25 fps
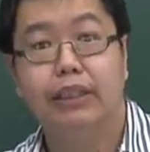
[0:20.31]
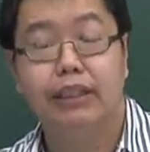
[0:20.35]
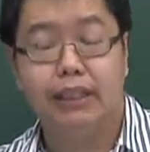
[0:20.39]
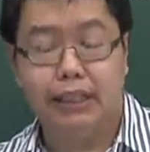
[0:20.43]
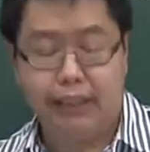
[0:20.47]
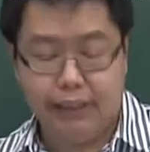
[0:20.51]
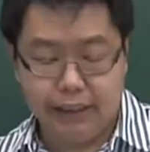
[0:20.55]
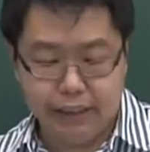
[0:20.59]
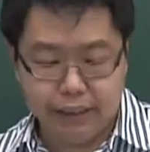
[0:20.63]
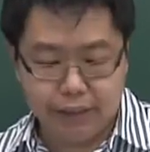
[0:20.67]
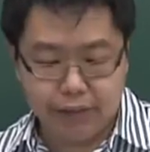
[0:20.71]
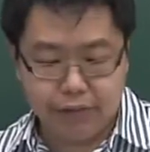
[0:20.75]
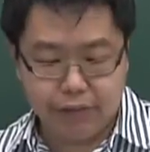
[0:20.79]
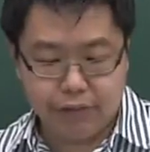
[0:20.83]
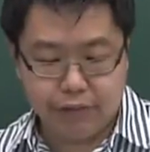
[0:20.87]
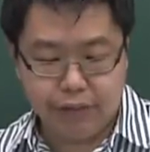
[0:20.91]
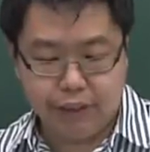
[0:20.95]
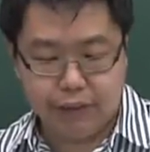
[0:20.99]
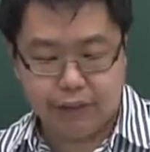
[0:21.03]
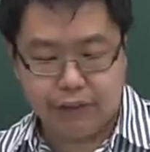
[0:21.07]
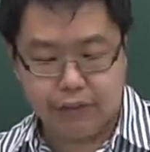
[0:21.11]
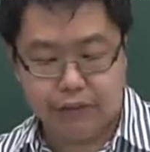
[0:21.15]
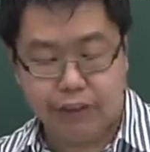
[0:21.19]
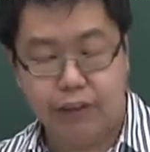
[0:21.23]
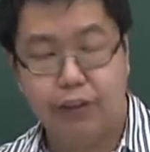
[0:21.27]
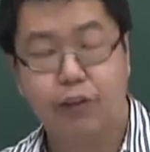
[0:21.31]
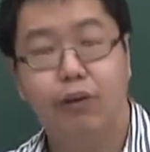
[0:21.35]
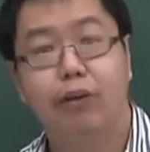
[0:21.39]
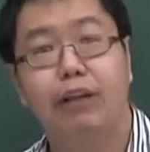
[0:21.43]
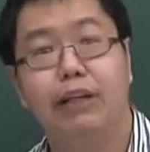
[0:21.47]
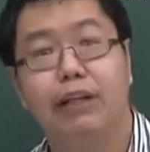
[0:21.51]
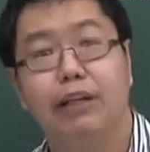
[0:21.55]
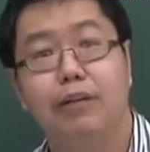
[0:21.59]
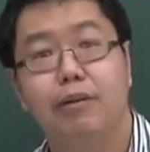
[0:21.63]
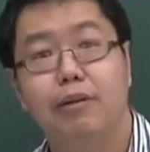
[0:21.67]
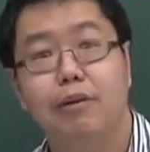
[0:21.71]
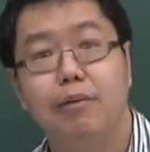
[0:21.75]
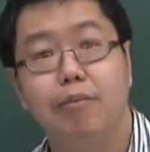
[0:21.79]
In this first video
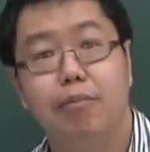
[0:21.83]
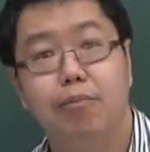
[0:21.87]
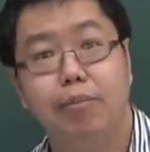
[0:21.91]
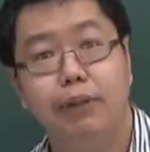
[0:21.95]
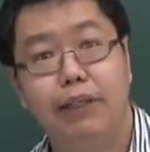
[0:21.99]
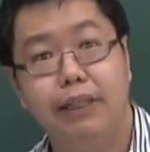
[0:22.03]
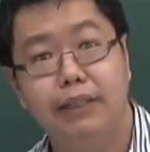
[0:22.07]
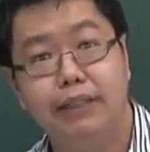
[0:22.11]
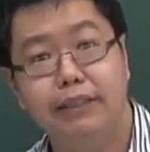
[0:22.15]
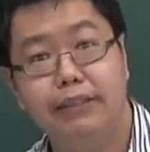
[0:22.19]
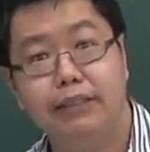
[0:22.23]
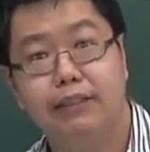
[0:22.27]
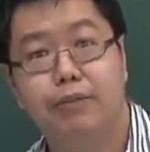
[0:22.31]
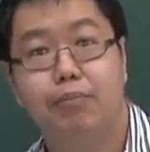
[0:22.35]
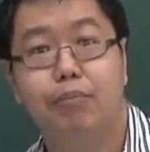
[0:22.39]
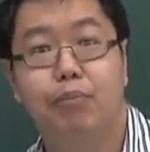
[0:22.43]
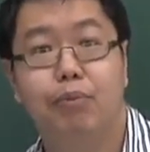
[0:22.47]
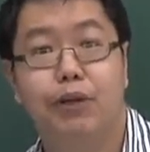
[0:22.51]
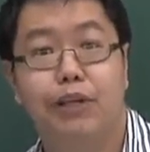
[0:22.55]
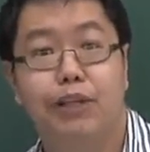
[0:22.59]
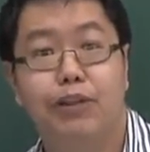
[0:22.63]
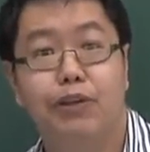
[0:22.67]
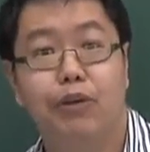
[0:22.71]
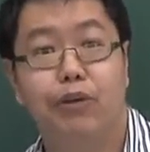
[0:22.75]
clip, please print